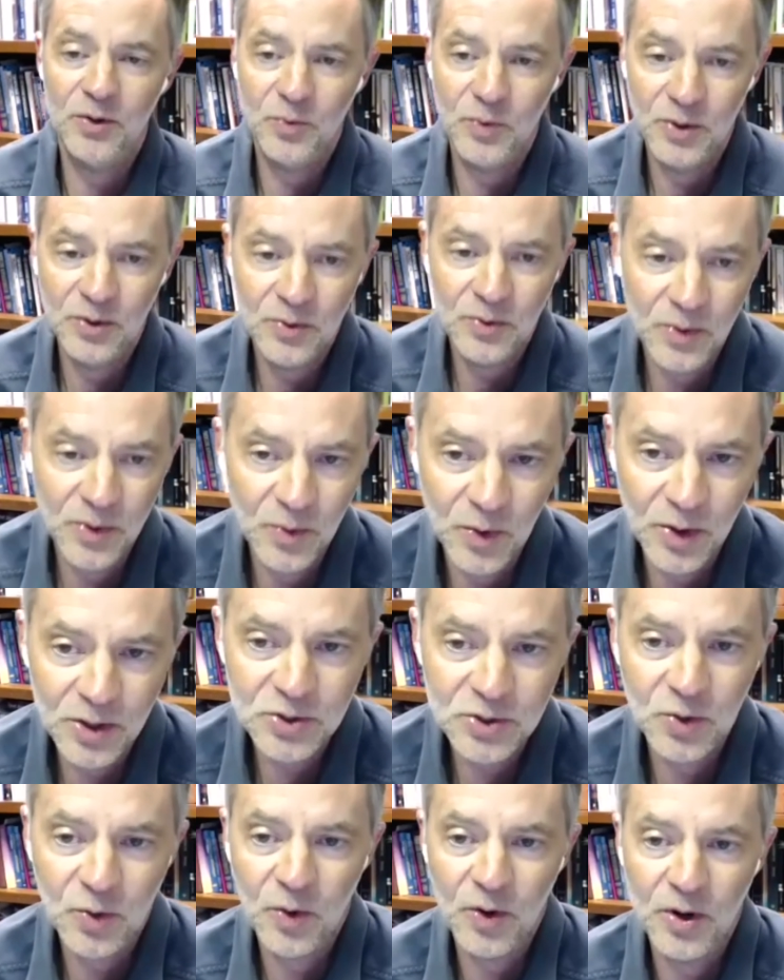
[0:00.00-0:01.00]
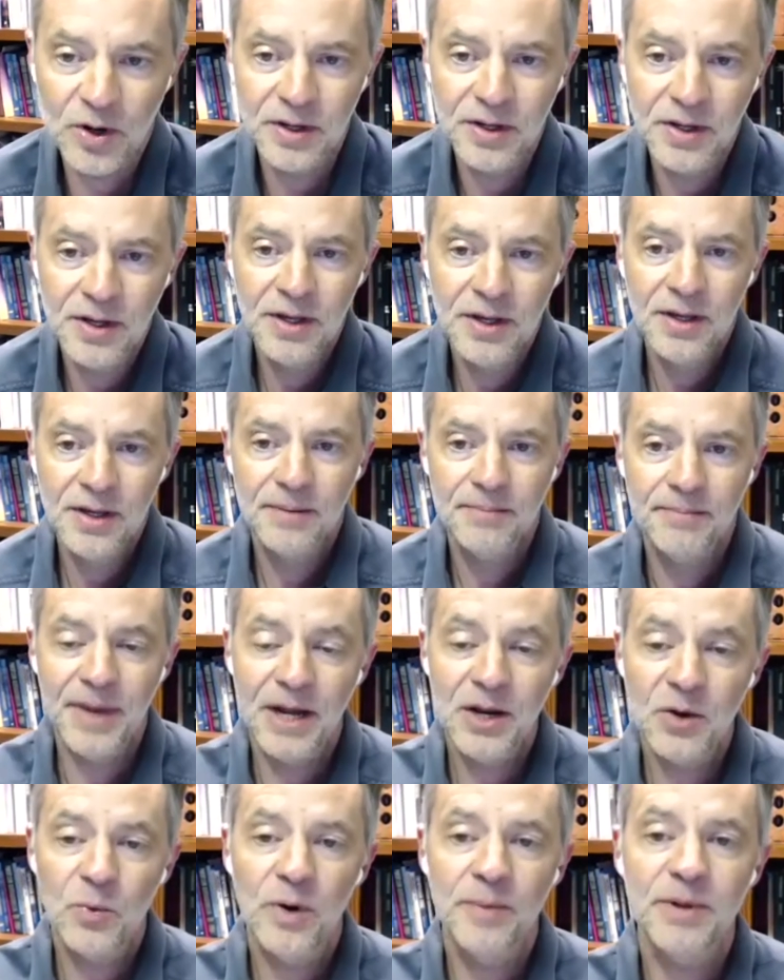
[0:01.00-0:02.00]
We work toward
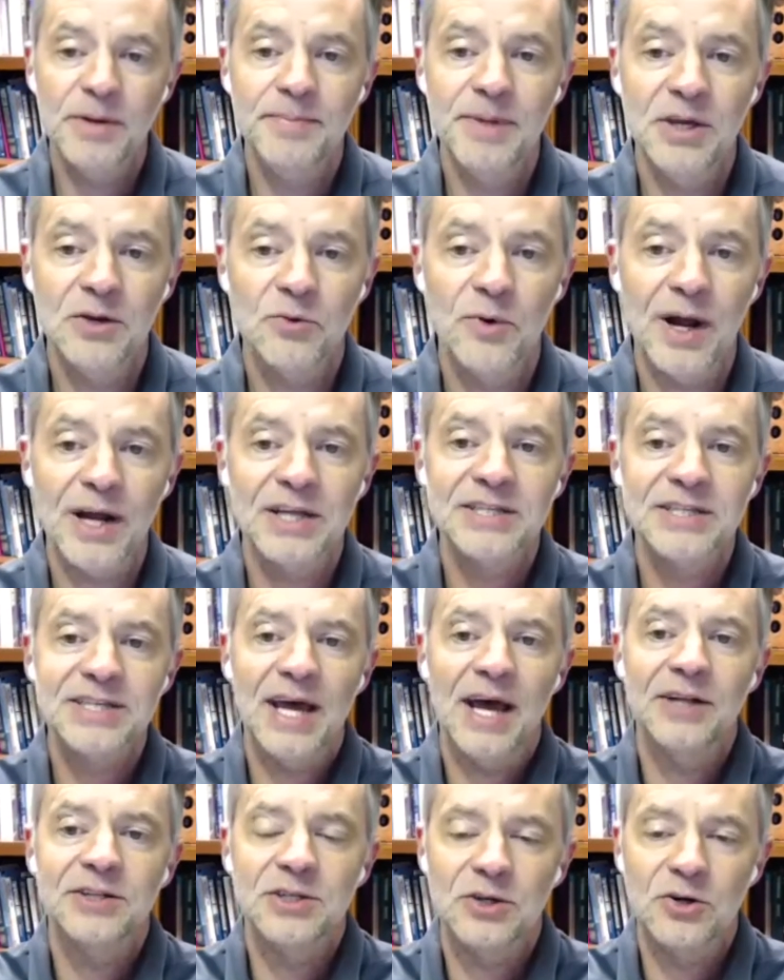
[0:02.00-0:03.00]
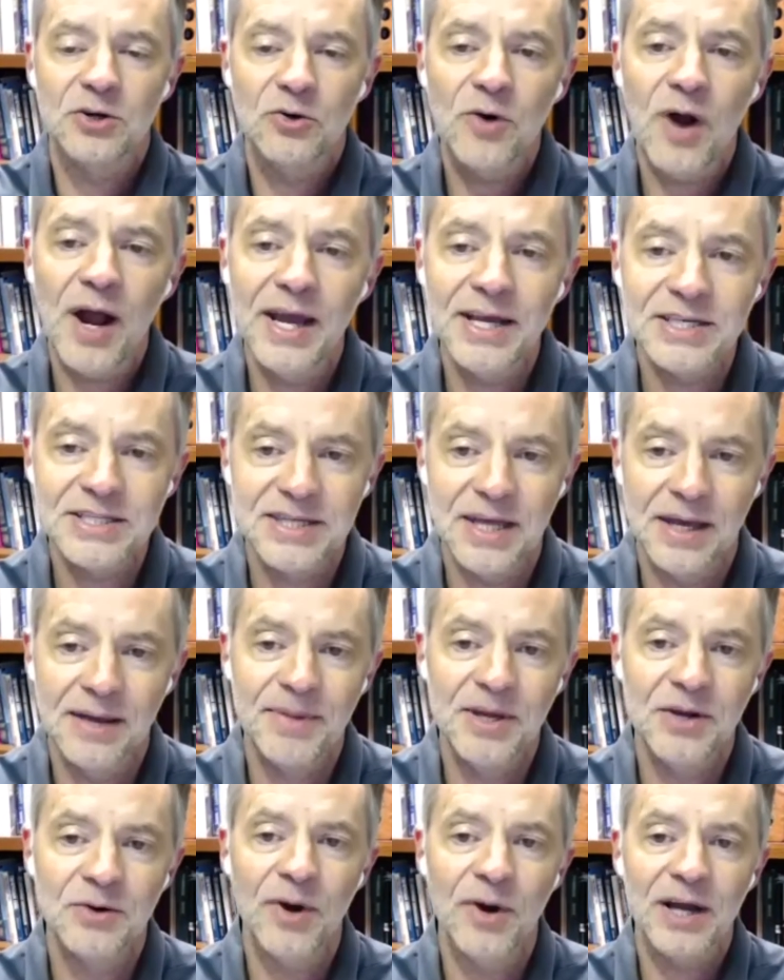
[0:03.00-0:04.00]
men and women being reconciled to Christ, and
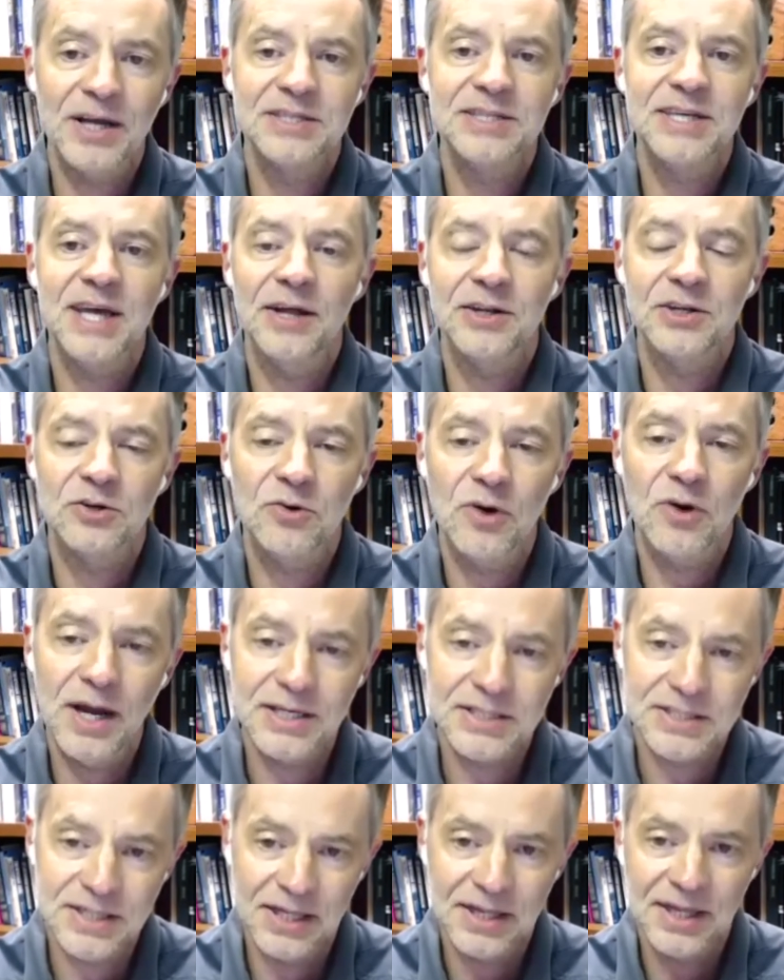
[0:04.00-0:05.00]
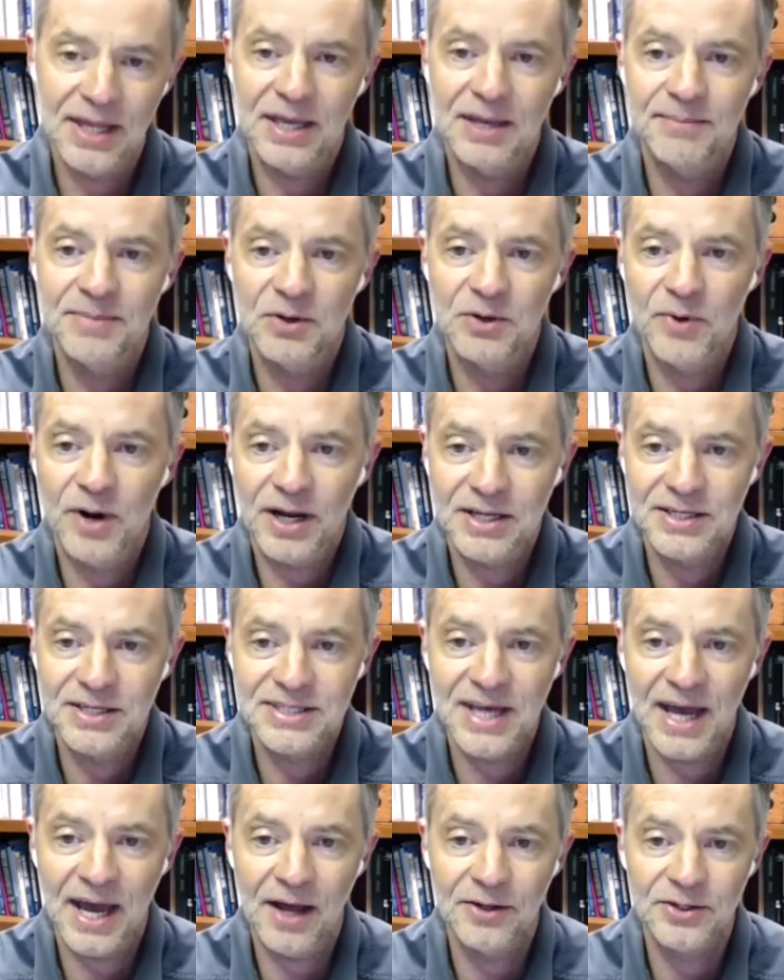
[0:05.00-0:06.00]
being reconciled to Christ, then they can be
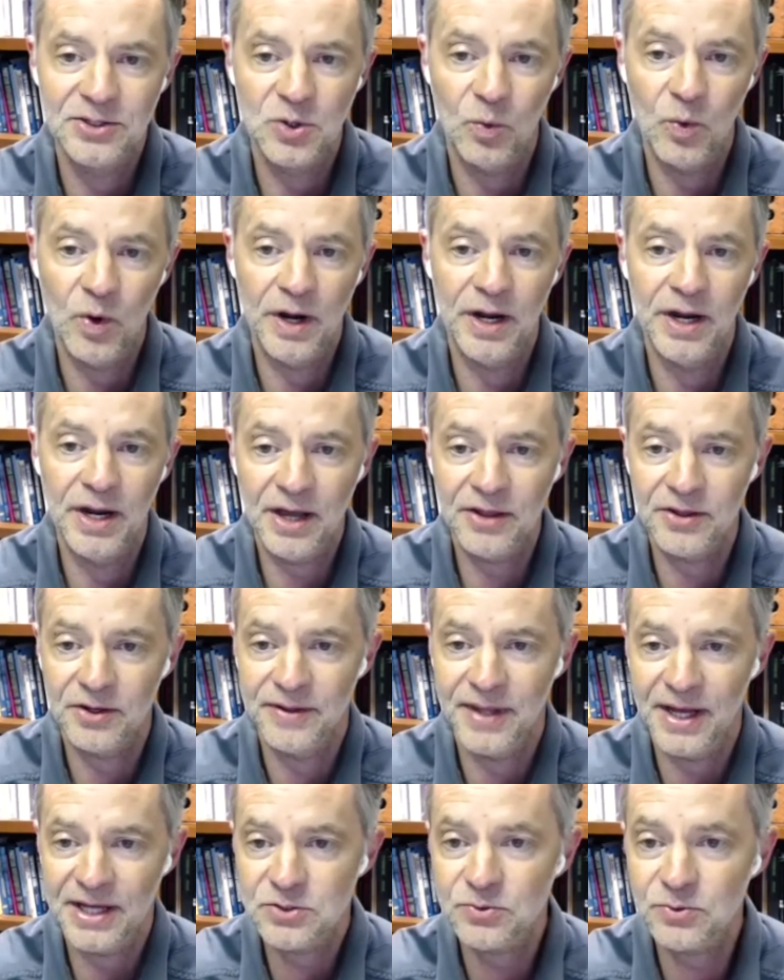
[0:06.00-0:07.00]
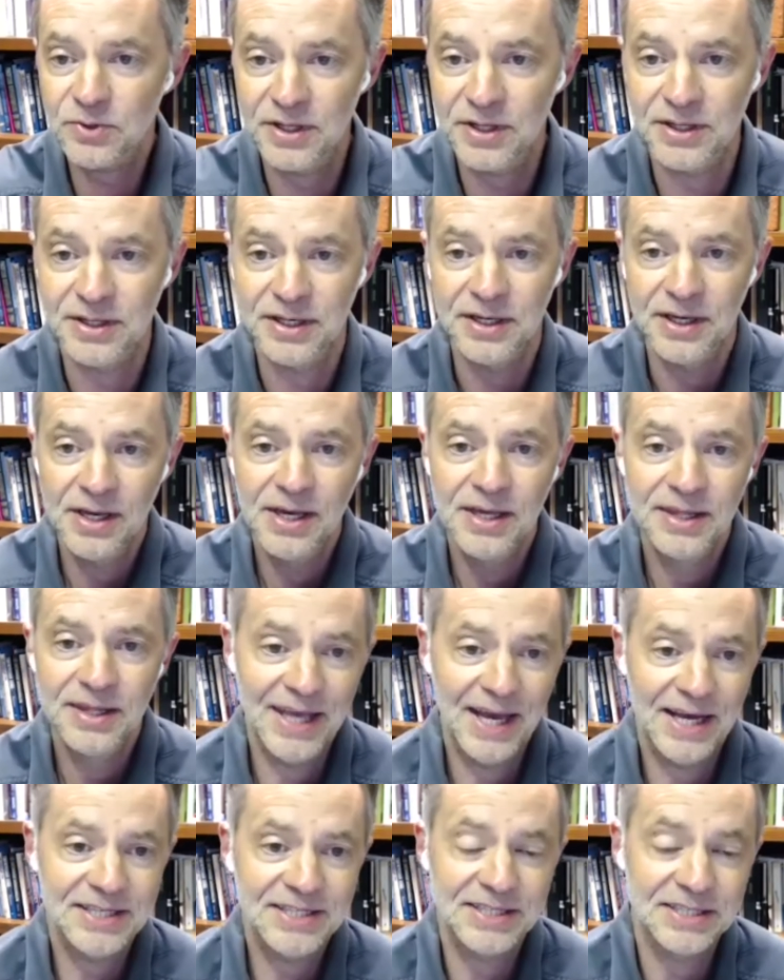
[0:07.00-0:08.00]
reconciled to one another. And that's really the
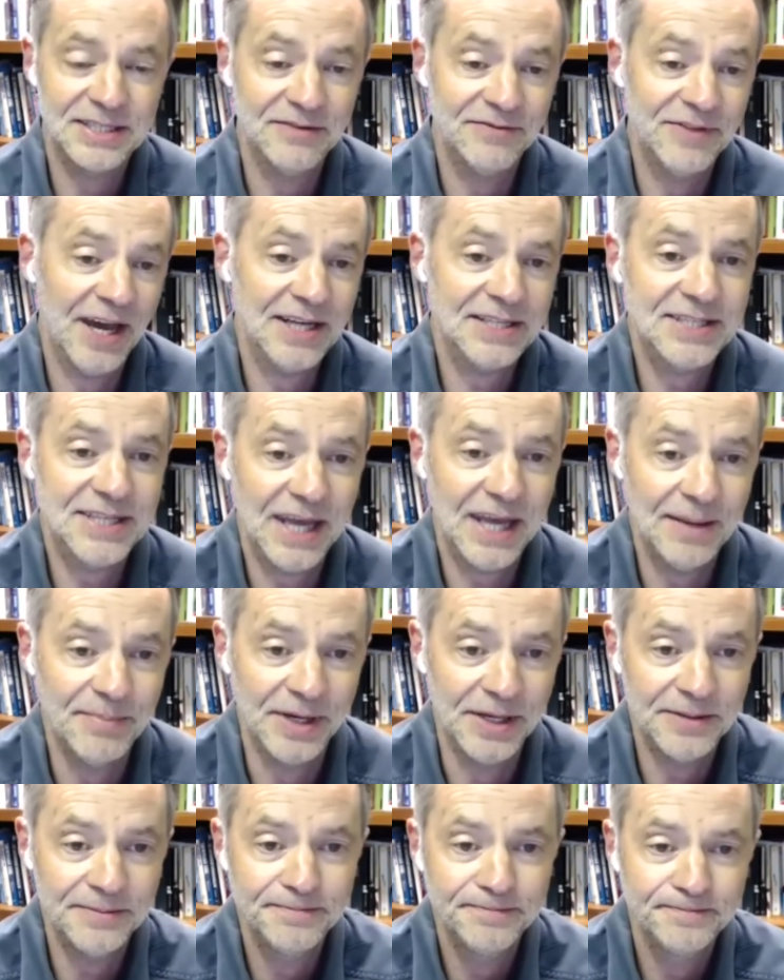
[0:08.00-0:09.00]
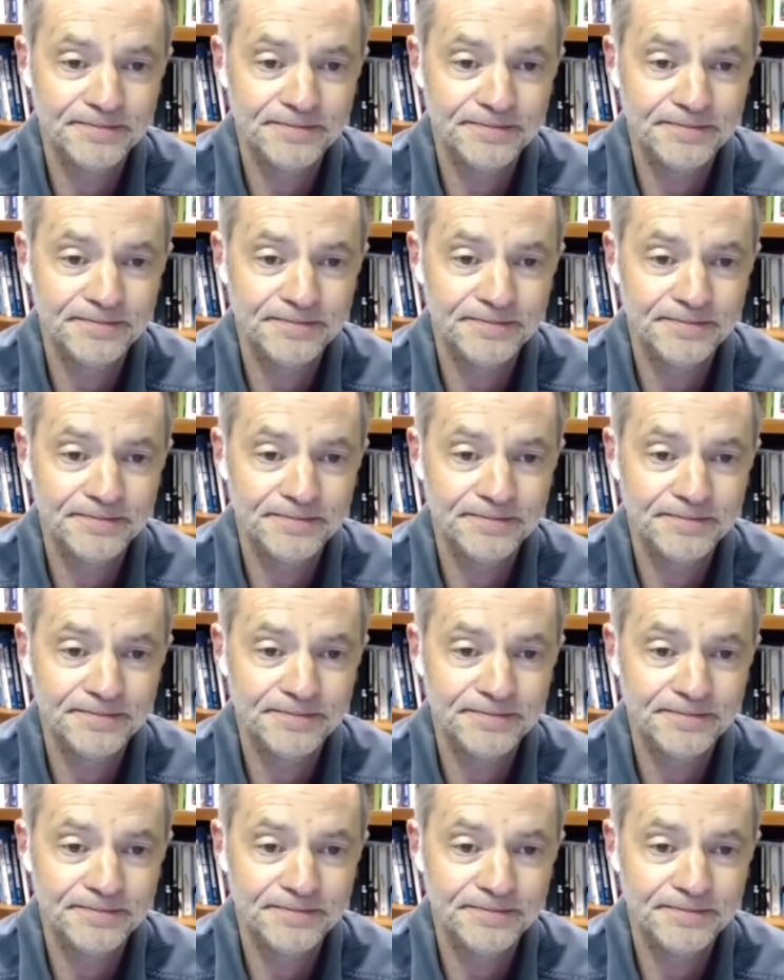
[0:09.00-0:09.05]
essence of that statement.